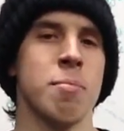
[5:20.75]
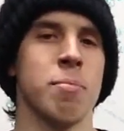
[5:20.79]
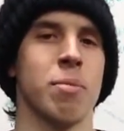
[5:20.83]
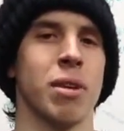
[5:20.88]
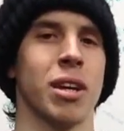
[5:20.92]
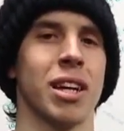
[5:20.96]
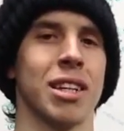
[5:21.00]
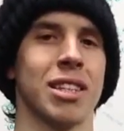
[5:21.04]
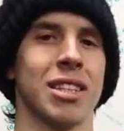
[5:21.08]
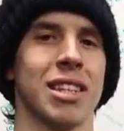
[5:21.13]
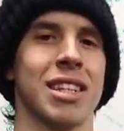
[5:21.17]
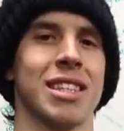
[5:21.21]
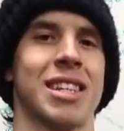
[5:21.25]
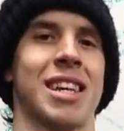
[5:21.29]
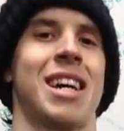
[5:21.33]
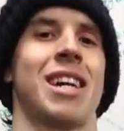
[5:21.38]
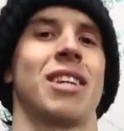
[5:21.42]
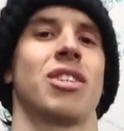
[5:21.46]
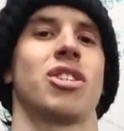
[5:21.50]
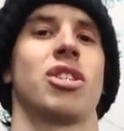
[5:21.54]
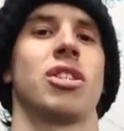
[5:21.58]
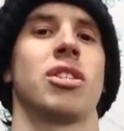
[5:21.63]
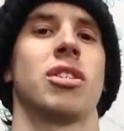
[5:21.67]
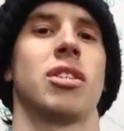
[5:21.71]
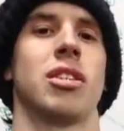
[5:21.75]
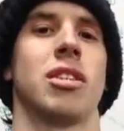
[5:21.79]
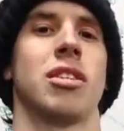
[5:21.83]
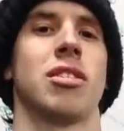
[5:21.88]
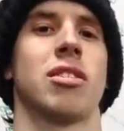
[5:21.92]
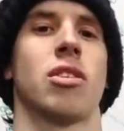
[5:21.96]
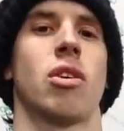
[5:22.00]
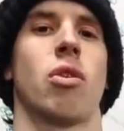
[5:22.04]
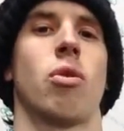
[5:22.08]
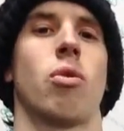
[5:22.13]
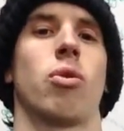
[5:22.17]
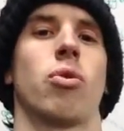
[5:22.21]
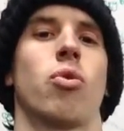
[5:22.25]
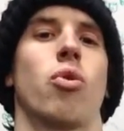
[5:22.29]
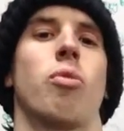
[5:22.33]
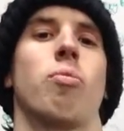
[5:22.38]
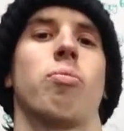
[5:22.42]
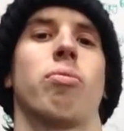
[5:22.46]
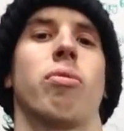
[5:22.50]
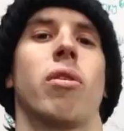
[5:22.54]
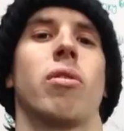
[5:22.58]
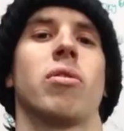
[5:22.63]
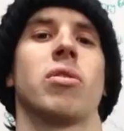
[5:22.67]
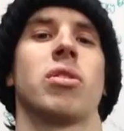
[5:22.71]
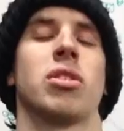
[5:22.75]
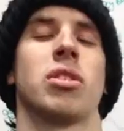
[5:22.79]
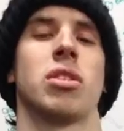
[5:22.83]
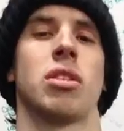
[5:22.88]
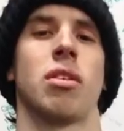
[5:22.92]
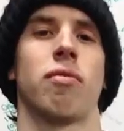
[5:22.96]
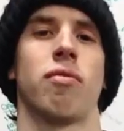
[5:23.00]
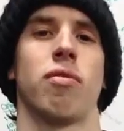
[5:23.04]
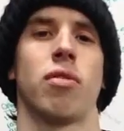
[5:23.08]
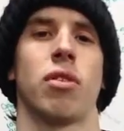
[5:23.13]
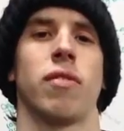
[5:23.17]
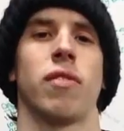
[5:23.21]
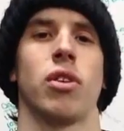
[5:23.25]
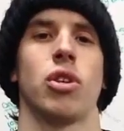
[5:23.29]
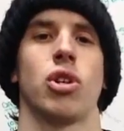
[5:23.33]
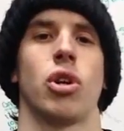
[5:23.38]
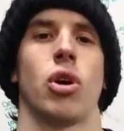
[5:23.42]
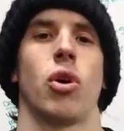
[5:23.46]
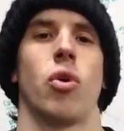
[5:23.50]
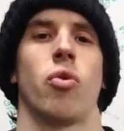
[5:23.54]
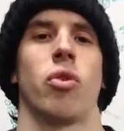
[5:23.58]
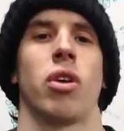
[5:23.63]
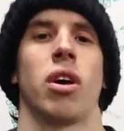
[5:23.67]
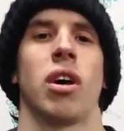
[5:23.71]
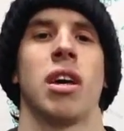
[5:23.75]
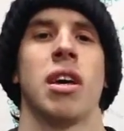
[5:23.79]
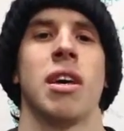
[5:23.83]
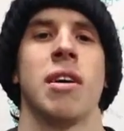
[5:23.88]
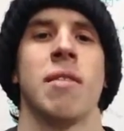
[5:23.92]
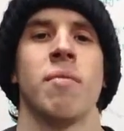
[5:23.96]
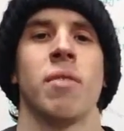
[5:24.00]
because it attaches to this coracoid process at the front of your shoulder,